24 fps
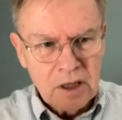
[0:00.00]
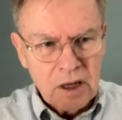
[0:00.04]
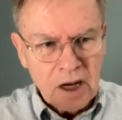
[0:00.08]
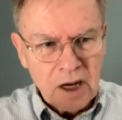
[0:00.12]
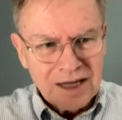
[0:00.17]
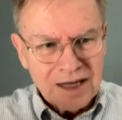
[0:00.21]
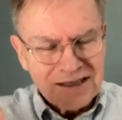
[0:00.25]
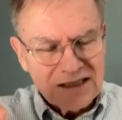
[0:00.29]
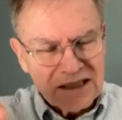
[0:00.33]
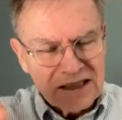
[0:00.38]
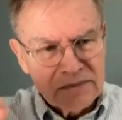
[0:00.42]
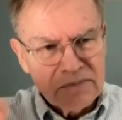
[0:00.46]

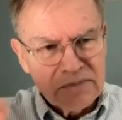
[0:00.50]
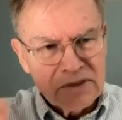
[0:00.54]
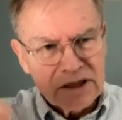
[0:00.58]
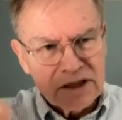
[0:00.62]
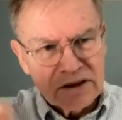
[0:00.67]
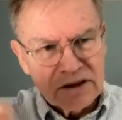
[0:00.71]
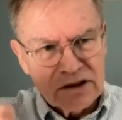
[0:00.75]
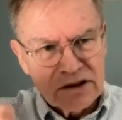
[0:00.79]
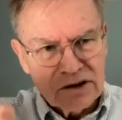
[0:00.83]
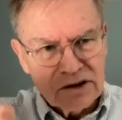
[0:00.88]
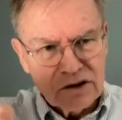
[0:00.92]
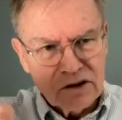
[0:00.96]

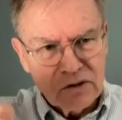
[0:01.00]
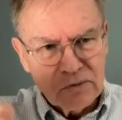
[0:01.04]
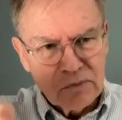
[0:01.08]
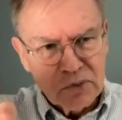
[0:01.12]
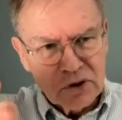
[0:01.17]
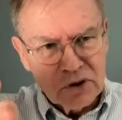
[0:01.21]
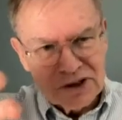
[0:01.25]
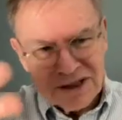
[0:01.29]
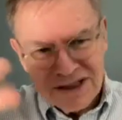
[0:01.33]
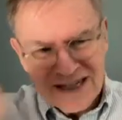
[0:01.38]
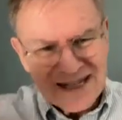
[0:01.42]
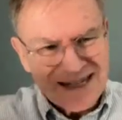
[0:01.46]
attempting to
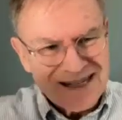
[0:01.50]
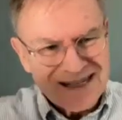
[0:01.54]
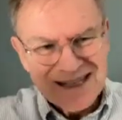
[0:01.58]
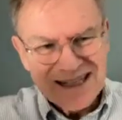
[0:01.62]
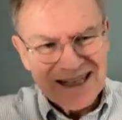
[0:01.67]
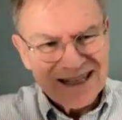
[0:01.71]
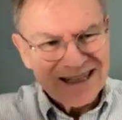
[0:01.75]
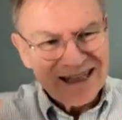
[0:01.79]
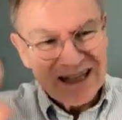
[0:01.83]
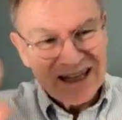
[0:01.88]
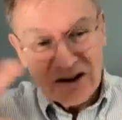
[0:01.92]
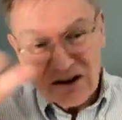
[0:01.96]
pretend
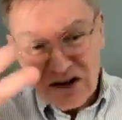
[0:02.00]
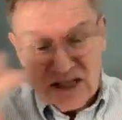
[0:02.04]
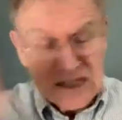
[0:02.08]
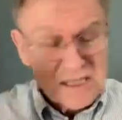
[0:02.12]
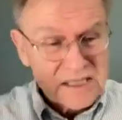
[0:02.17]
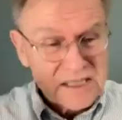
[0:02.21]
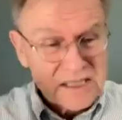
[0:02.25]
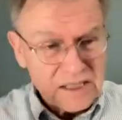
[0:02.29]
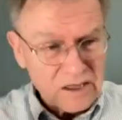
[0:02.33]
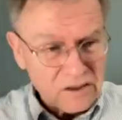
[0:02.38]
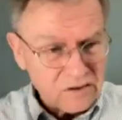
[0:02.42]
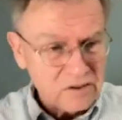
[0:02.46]
that there
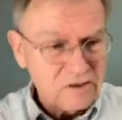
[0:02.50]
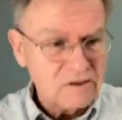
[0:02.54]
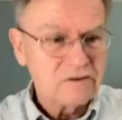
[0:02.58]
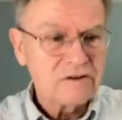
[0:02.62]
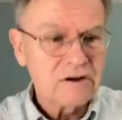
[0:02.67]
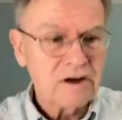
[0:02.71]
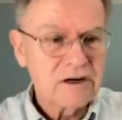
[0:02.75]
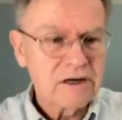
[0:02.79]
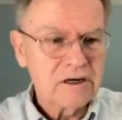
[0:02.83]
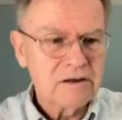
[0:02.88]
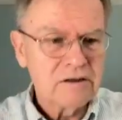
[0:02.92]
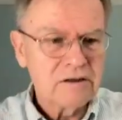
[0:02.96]
is no
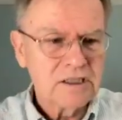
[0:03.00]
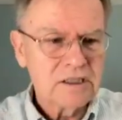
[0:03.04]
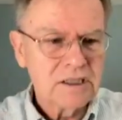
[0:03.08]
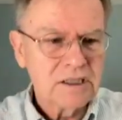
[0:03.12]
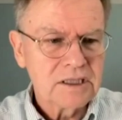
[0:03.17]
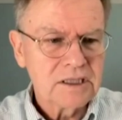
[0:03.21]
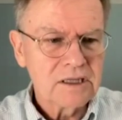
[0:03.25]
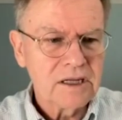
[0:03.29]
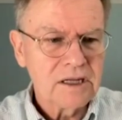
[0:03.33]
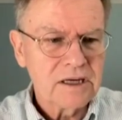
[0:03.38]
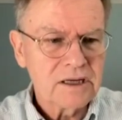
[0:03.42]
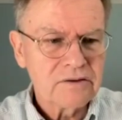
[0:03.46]
desire in the
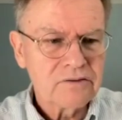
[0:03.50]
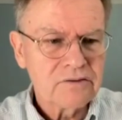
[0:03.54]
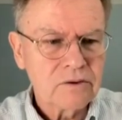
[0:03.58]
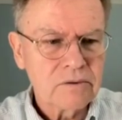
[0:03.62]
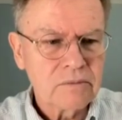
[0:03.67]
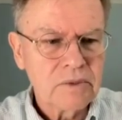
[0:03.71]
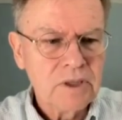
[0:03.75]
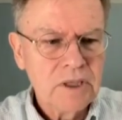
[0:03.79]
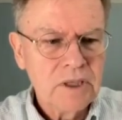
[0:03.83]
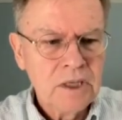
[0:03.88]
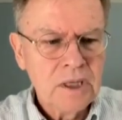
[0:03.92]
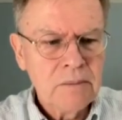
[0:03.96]
classroom